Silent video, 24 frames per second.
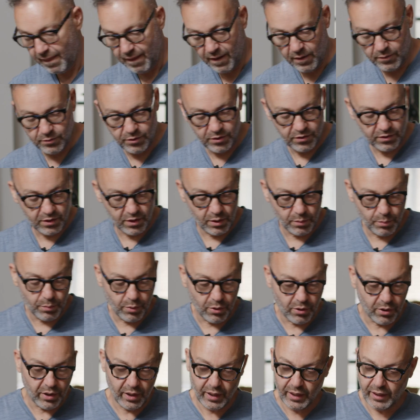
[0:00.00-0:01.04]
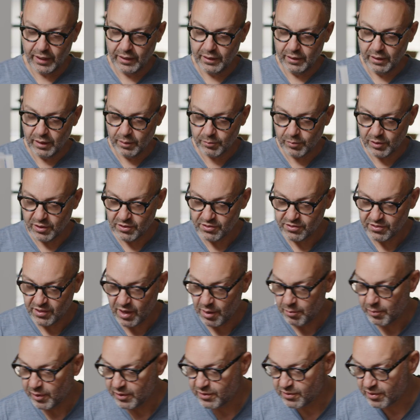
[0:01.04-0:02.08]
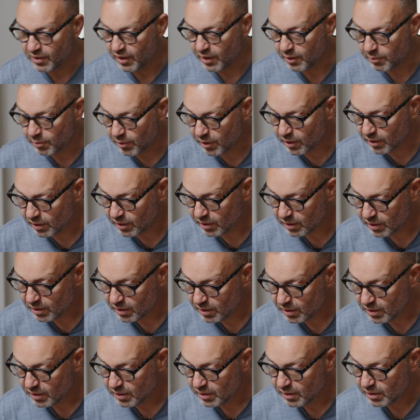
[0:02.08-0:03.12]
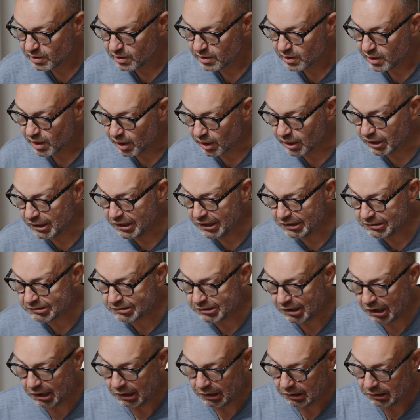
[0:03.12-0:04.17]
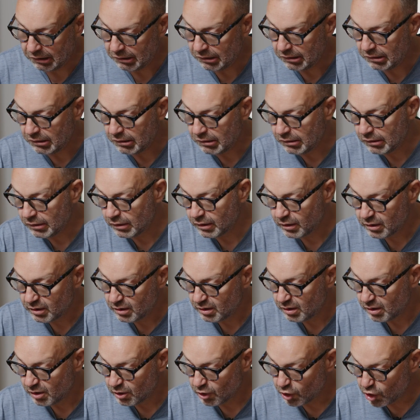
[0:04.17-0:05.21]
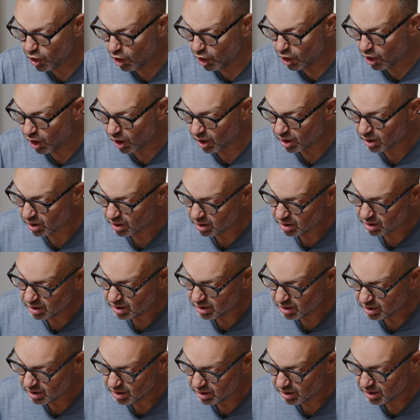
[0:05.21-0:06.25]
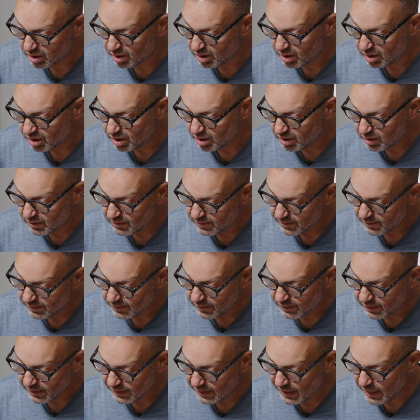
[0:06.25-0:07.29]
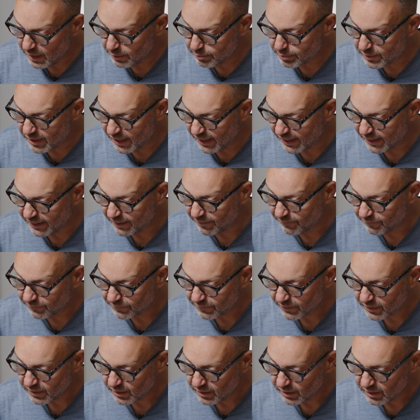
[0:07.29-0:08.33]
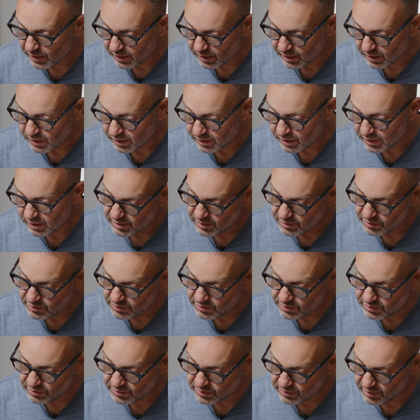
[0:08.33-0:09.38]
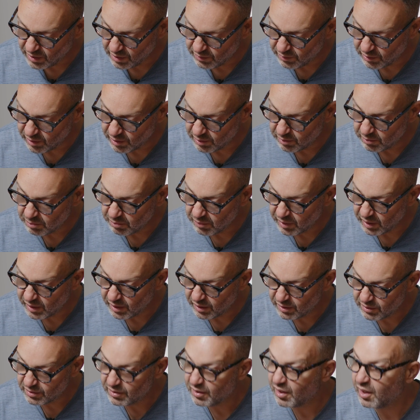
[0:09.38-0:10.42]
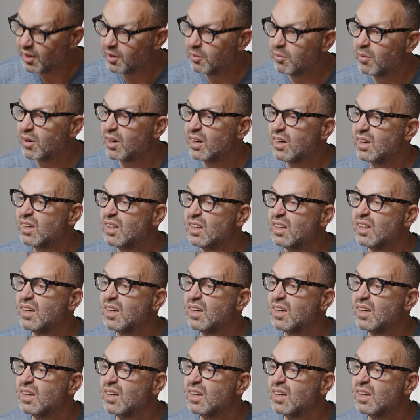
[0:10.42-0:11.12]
I'm just going to pour it in. I'm going to set my timer. Alexa, Google, name day. 7-minute timer.